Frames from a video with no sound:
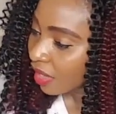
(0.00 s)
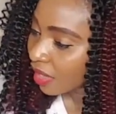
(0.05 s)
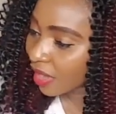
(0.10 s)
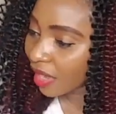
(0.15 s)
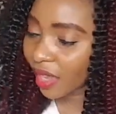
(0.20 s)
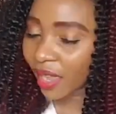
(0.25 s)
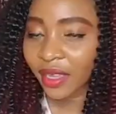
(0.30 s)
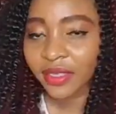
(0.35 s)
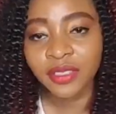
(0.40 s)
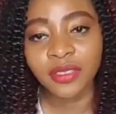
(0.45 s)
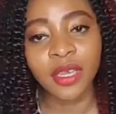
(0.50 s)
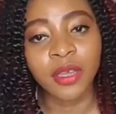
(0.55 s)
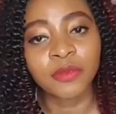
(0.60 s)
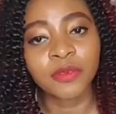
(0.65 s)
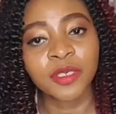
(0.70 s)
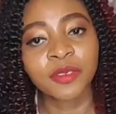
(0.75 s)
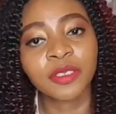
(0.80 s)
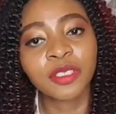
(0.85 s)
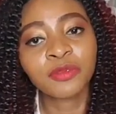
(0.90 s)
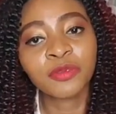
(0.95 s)
Yeah, so I
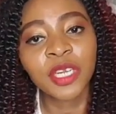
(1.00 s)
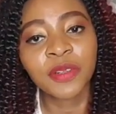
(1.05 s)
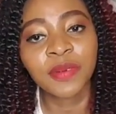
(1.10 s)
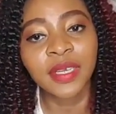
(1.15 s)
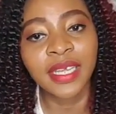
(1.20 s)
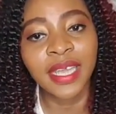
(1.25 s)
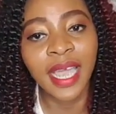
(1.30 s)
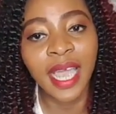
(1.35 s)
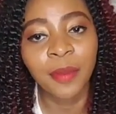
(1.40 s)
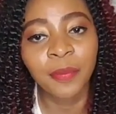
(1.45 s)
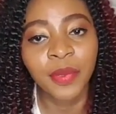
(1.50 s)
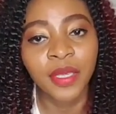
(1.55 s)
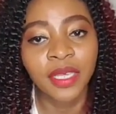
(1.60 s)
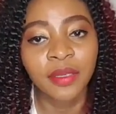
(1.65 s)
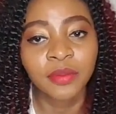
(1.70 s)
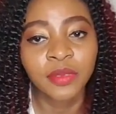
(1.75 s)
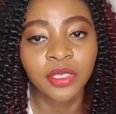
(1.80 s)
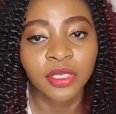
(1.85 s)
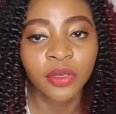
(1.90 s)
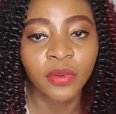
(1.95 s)
was really, really happy.
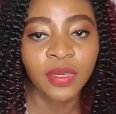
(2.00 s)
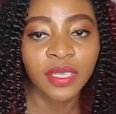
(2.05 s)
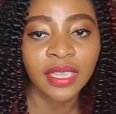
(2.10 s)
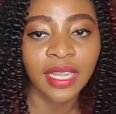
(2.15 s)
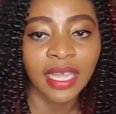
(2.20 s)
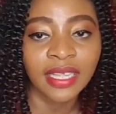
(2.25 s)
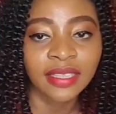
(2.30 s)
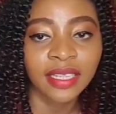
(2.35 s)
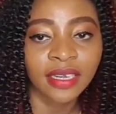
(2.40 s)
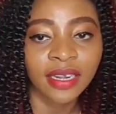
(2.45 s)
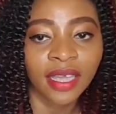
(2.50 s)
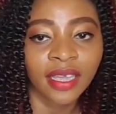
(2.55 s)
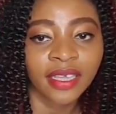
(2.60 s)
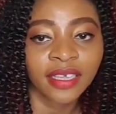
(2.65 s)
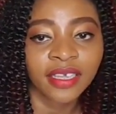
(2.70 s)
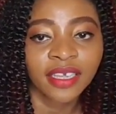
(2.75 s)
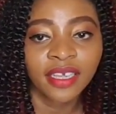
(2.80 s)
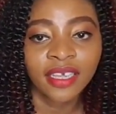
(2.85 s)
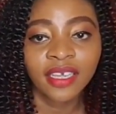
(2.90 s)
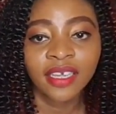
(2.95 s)
I'm so glad that
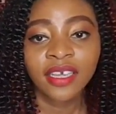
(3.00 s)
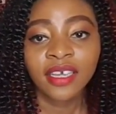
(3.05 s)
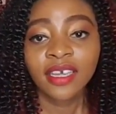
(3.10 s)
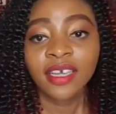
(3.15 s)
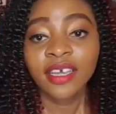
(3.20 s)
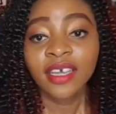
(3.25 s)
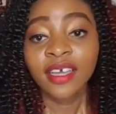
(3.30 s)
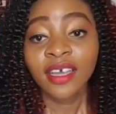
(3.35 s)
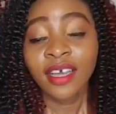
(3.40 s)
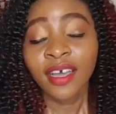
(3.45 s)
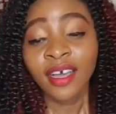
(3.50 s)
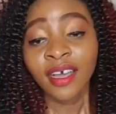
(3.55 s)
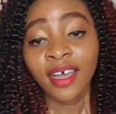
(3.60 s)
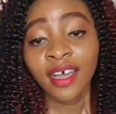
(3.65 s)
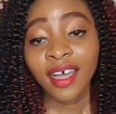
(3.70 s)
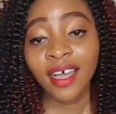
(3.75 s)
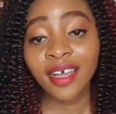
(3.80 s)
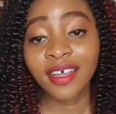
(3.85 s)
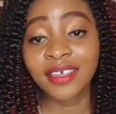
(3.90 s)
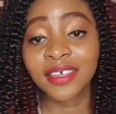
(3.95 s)
I
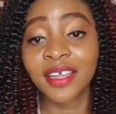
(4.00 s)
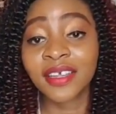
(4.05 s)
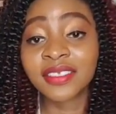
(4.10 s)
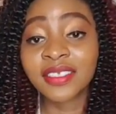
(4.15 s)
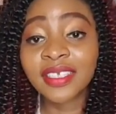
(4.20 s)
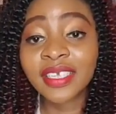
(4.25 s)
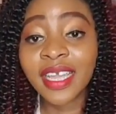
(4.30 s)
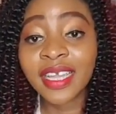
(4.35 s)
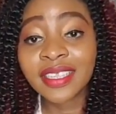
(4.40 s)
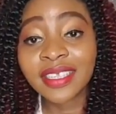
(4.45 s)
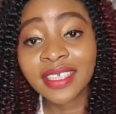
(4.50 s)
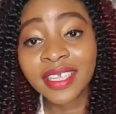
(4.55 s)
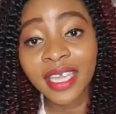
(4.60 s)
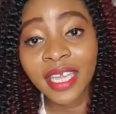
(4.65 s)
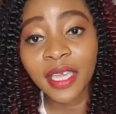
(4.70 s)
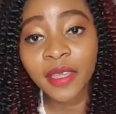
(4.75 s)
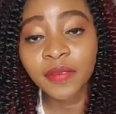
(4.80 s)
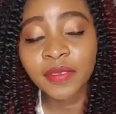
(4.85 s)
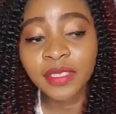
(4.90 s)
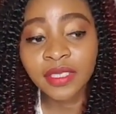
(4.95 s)
got to get
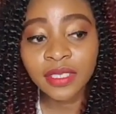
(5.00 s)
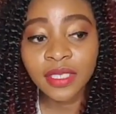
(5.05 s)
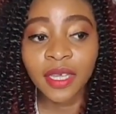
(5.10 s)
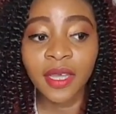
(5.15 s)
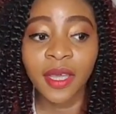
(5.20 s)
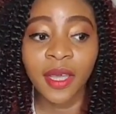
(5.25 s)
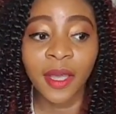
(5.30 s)
gifts.